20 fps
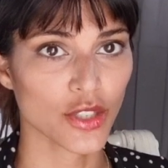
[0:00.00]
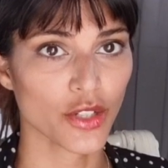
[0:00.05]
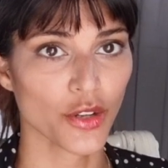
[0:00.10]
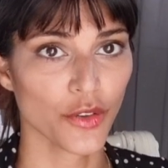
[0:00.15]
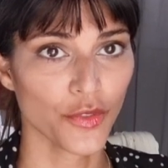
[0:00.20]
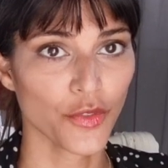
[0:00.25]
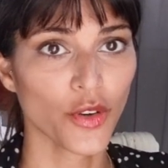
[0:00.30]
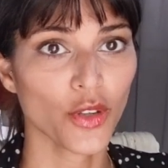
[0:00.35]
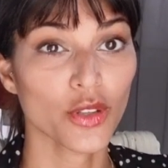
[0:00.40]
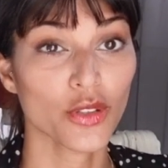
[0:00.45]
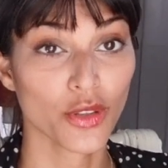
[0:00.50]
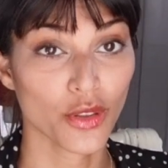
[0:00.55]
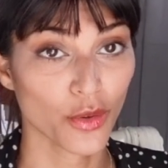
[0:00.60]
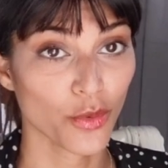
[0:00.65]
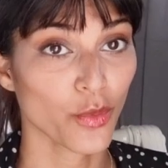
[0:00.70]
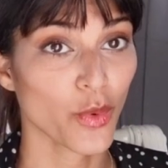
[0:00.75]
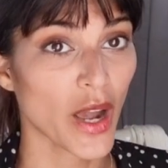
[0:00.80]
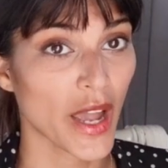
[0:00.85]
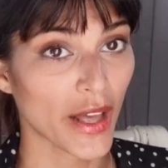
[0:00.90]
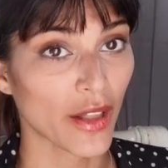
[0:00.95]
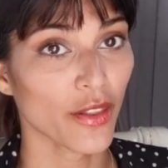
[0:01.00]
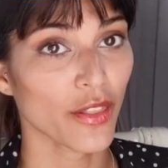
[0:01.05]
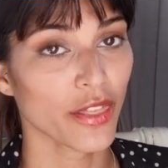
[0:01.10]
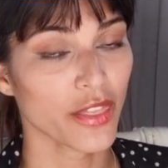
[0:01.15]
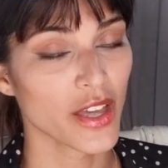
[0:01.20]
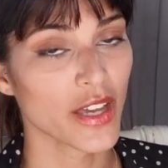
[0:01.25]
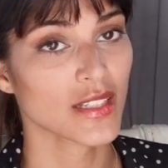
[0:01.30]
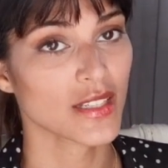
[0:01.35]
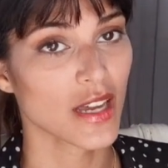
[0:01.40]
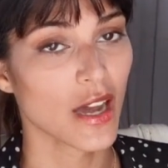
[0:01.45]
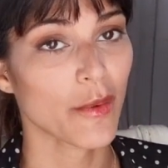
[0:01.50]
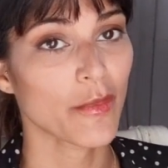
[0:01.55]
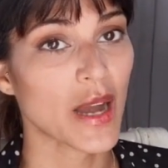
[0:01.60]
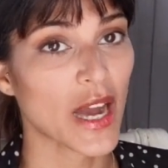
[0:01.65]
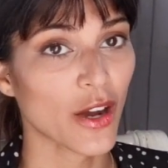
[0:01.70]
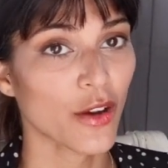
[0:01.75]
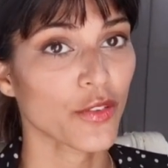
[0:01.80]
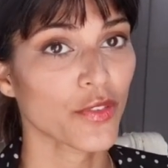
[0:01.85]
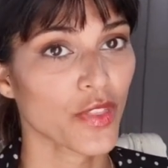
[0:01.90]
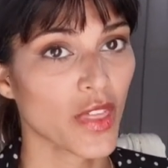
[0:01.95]
you know, follow the wealth that has come
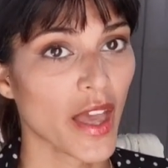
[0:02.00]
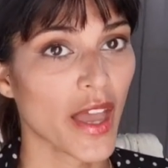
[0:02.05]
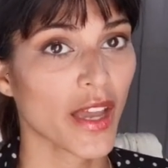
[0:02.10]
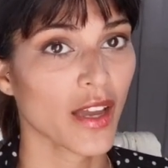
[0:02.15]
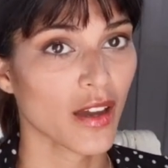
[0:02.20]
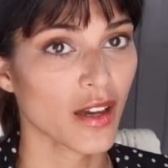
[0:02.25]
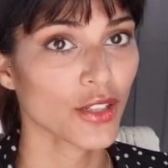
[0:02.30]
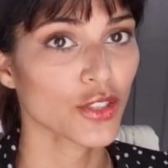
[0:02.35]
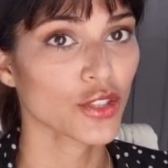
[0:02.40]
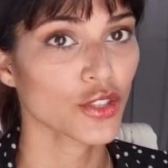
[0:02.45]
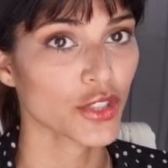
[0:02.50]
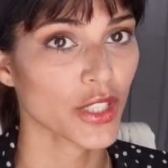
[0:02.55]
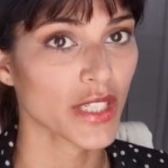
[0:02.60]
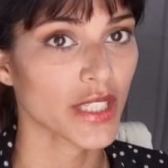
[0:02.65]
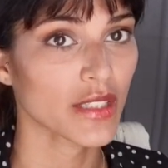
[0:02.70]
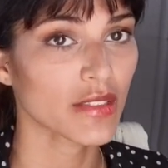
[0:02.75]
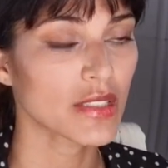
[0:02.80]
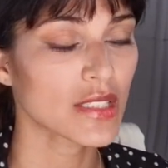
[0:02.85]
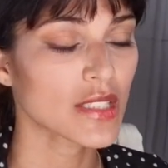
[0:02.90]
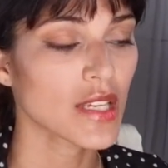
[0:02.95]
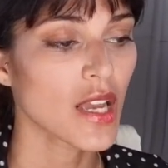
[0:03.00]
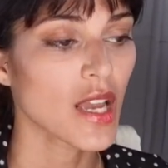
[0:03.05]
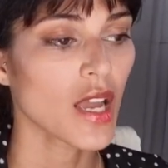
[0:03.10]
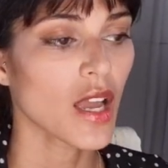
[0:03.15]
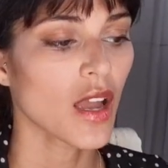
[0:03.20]
out of their countries.